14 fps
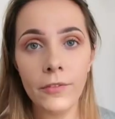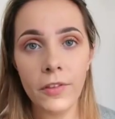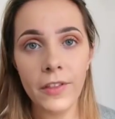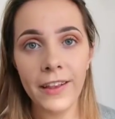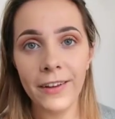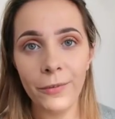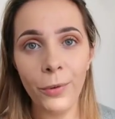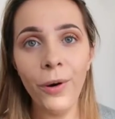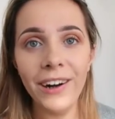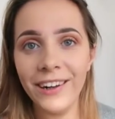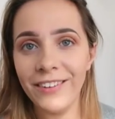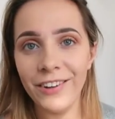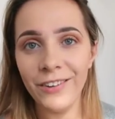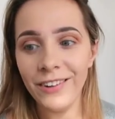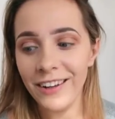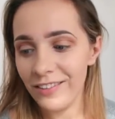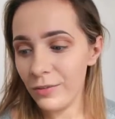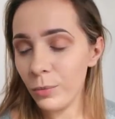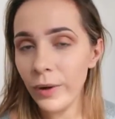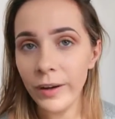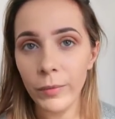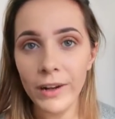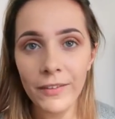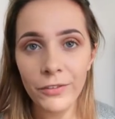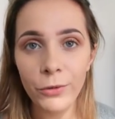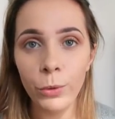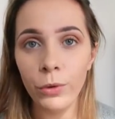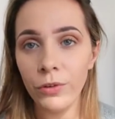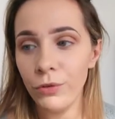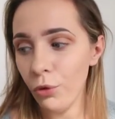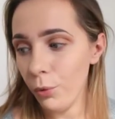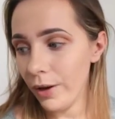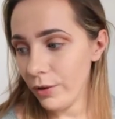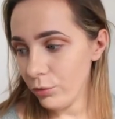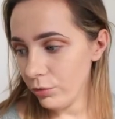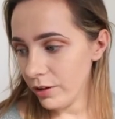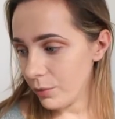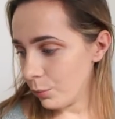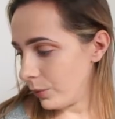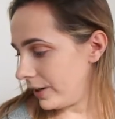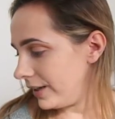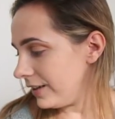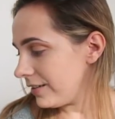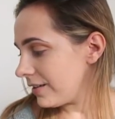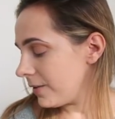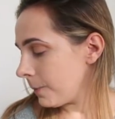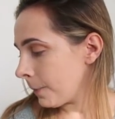To think what I do next is weird. When I have to talk through it, it's really weird.